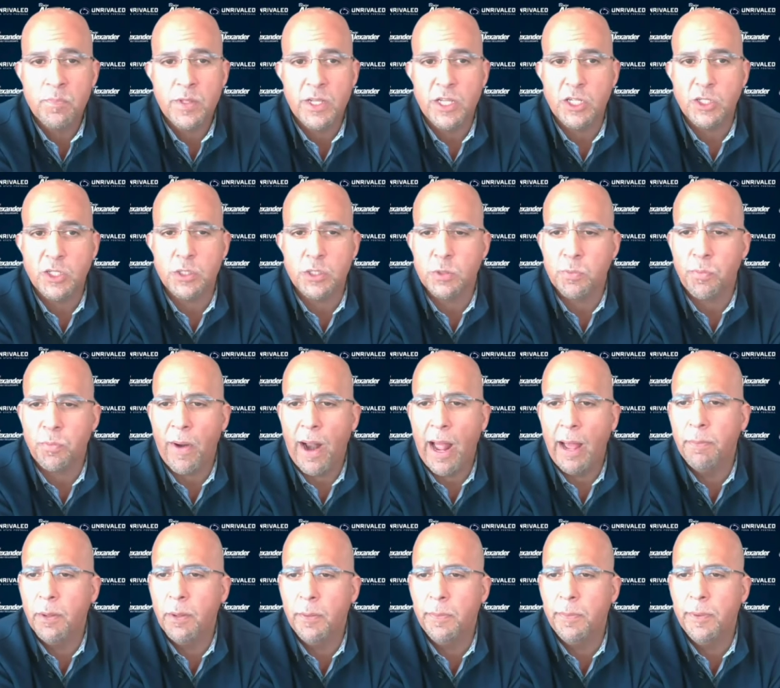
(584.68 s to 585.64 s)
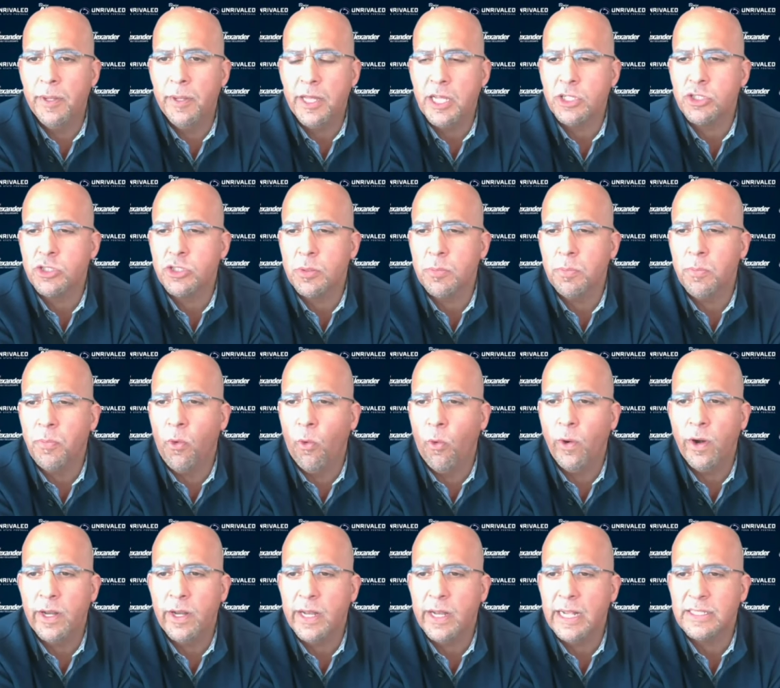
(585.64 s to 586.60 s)
is probably as
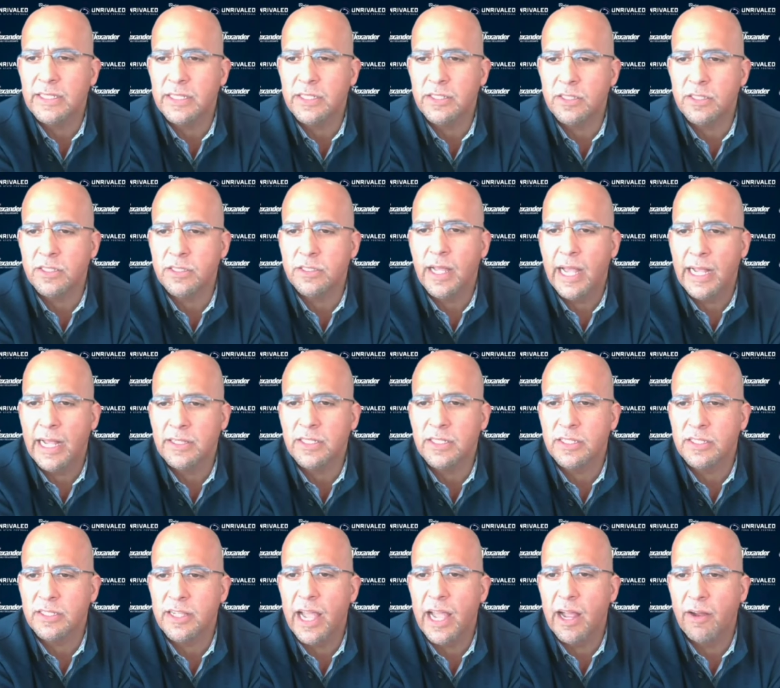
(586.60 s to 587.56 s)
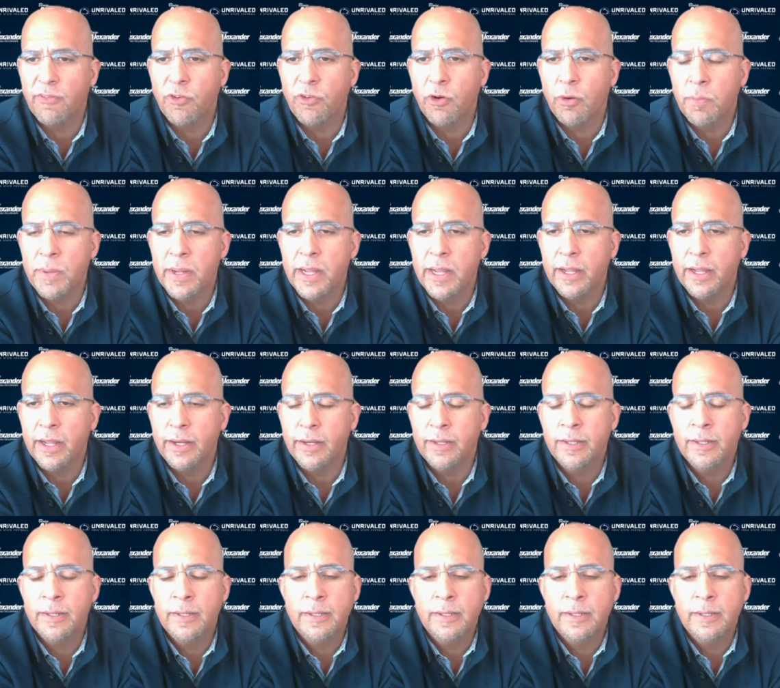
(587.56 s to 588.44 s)
important as it's ever been.